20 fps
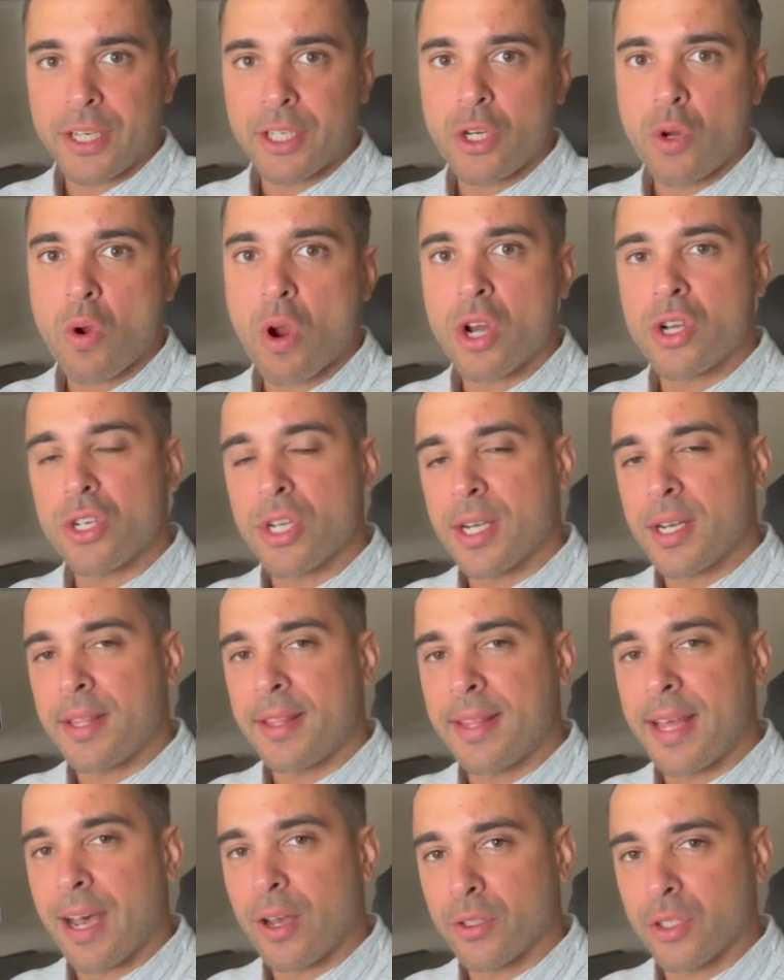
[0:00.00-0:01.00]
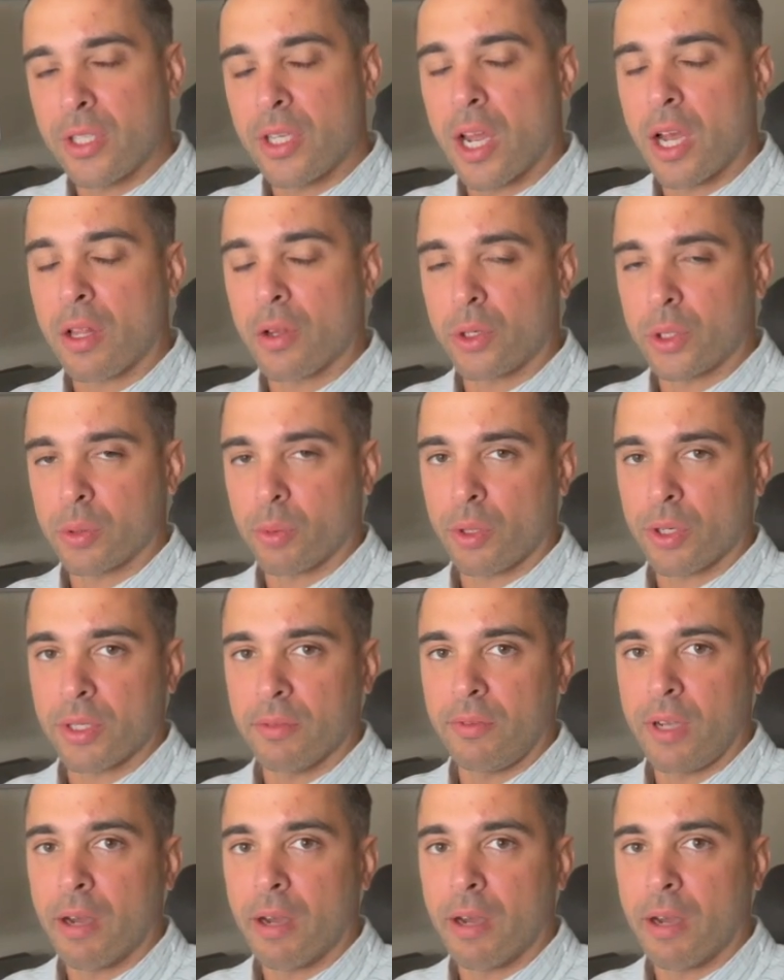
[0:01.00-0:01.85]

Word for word: $200000 worth of